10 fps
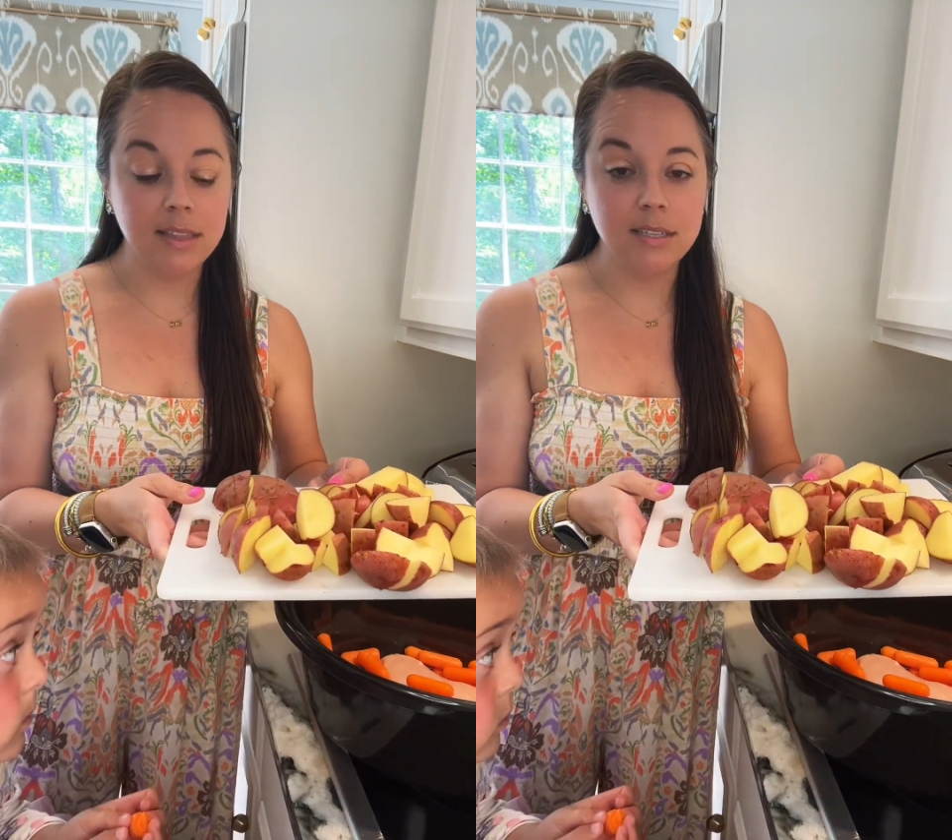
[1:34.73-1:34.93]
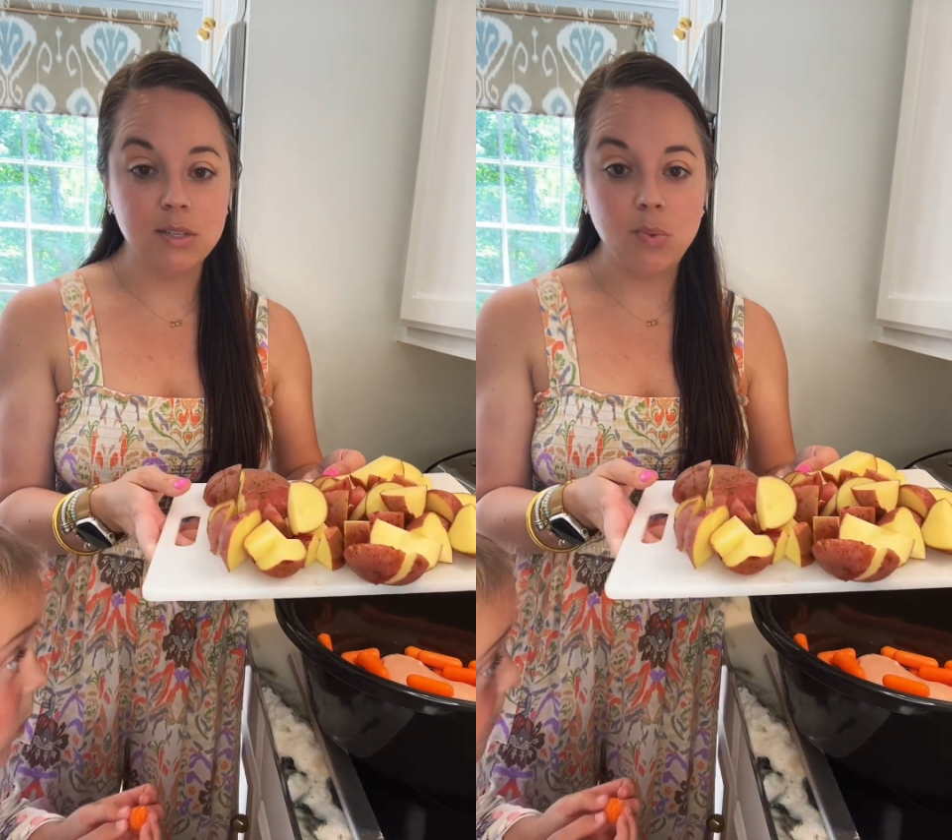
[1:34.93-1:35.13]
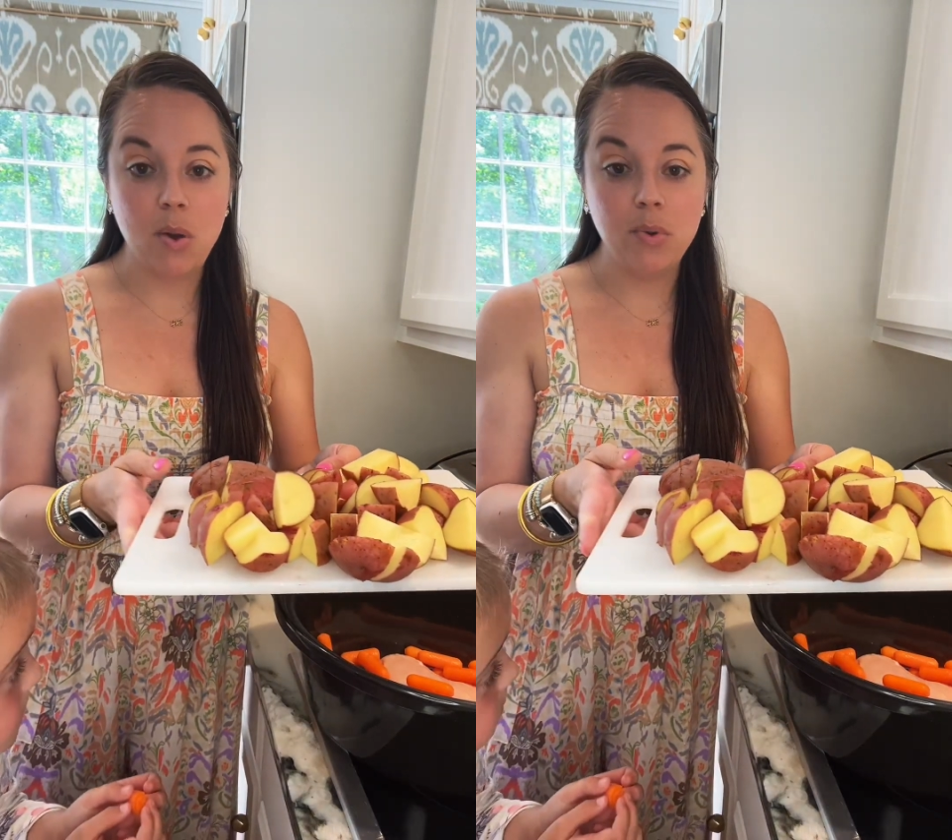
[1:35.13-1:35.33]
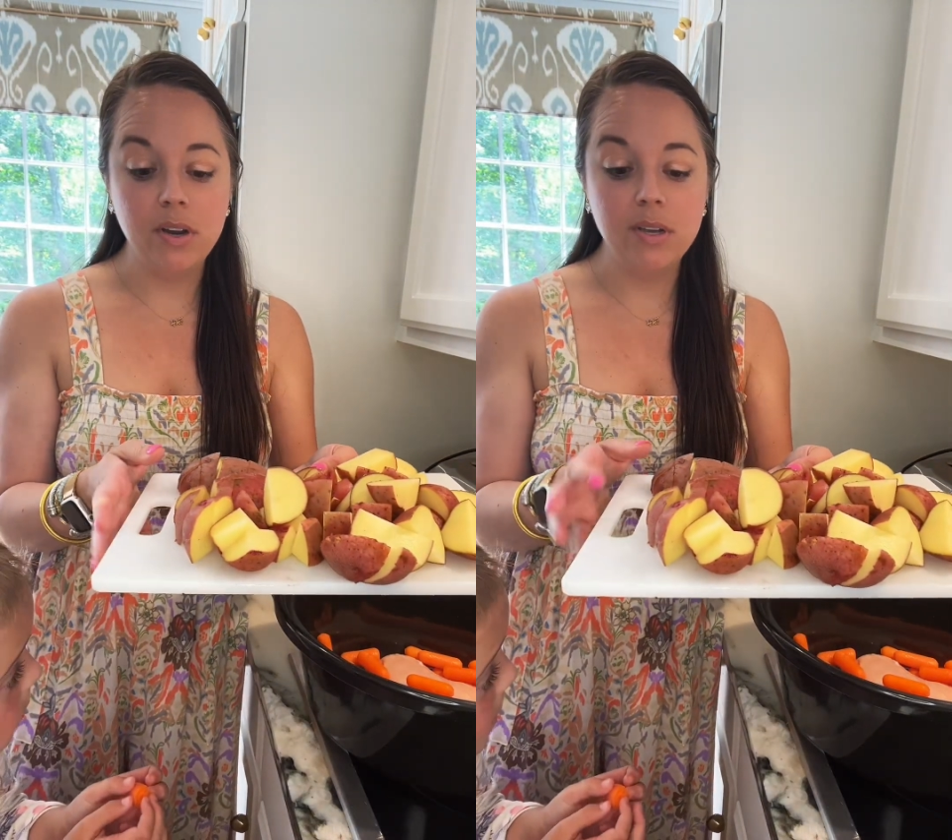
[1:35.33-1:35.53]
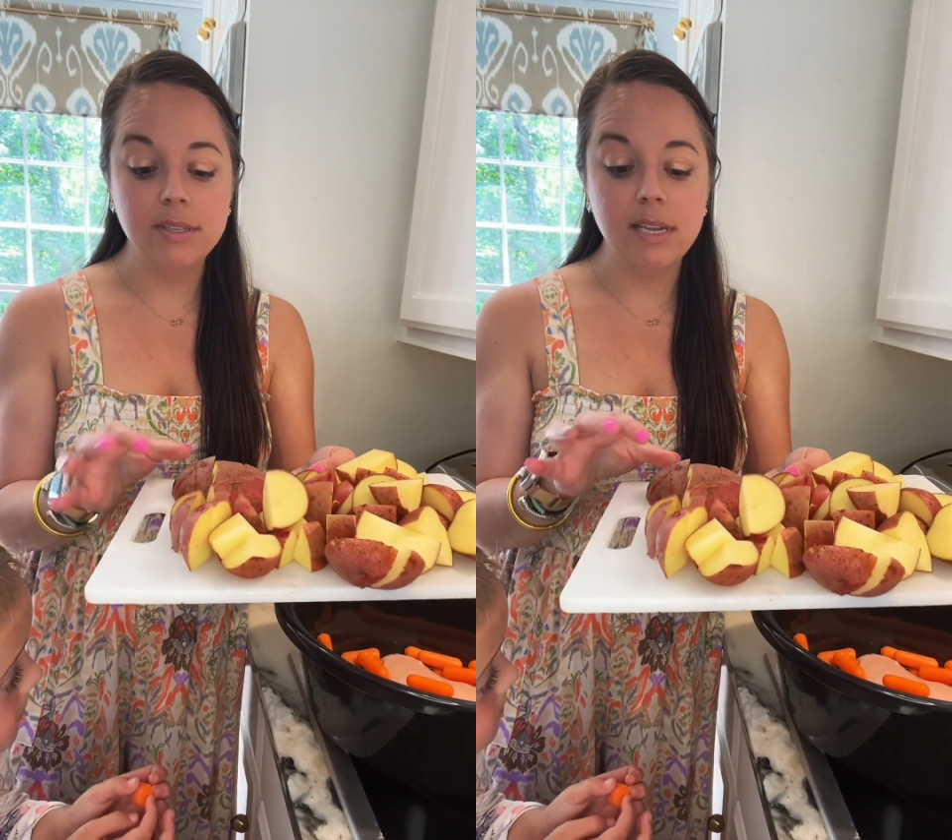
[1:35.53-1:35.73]
This is what we're
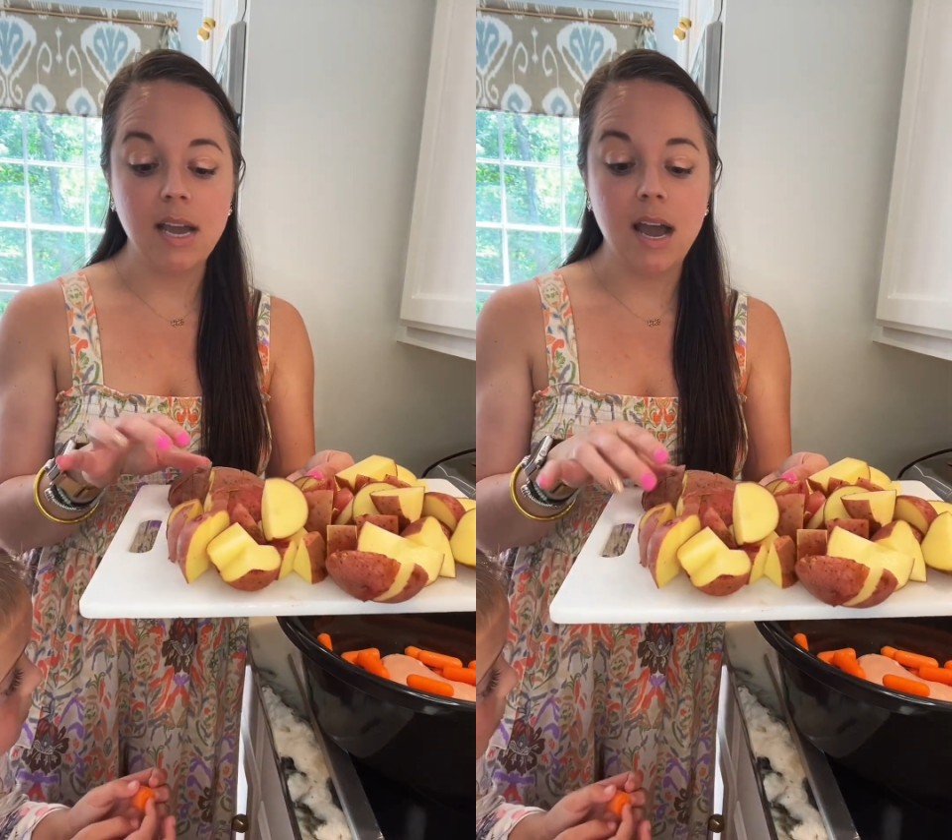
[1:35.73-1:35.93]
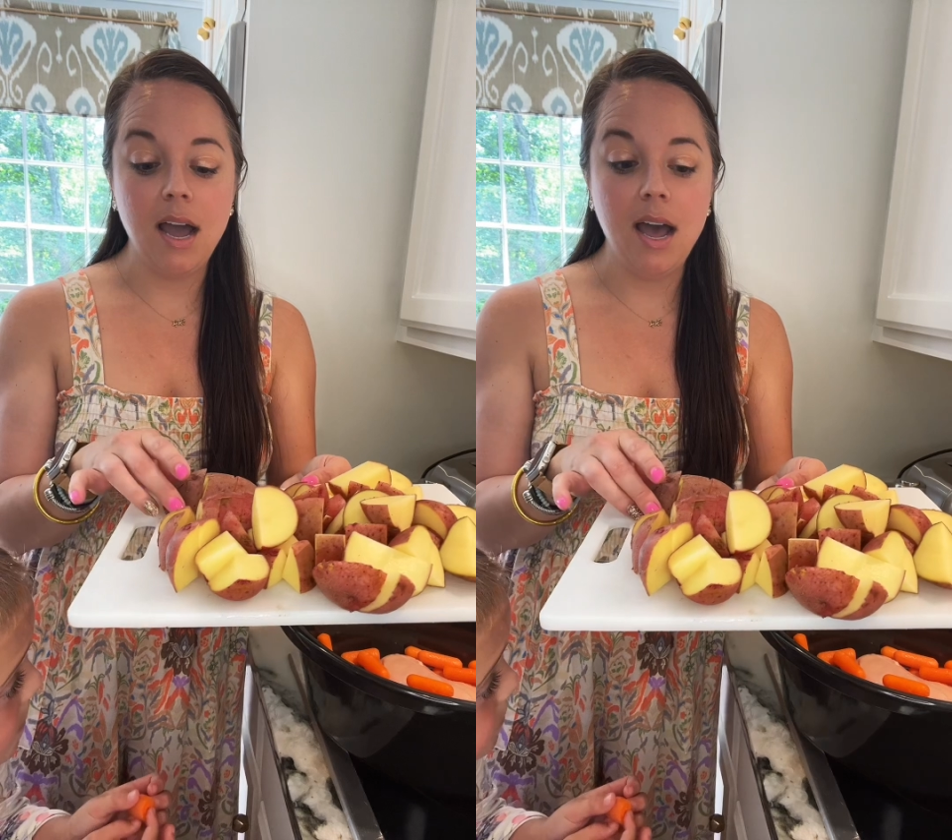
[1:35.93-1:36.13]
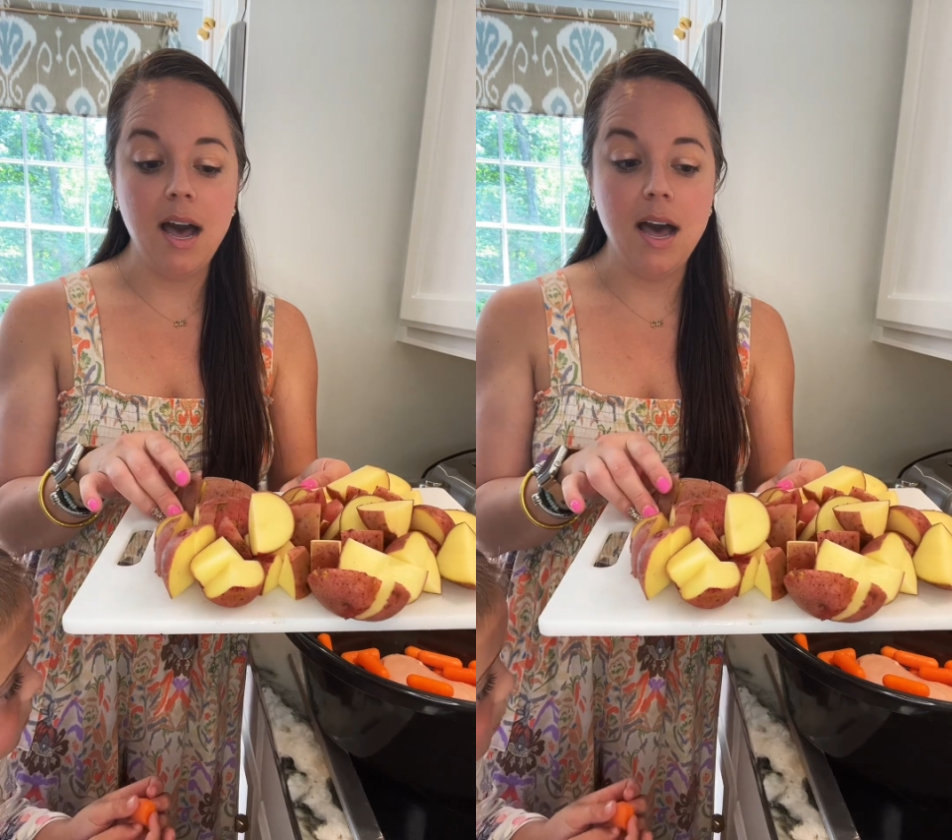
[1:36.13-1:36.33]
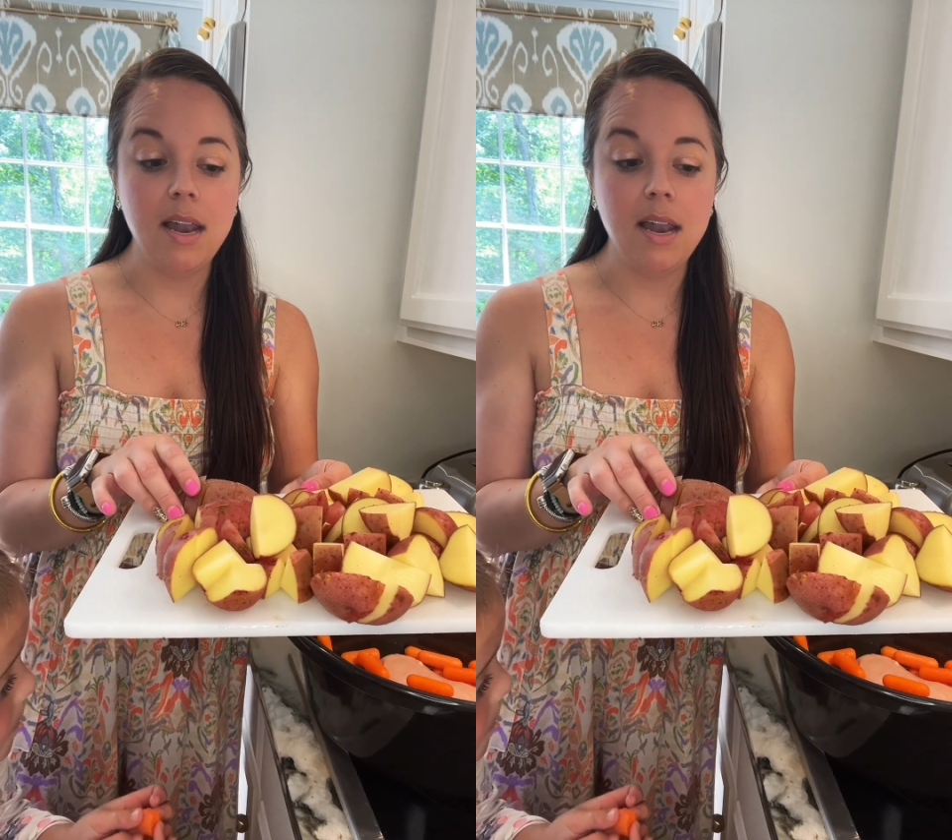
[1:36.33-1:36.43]
using. I had,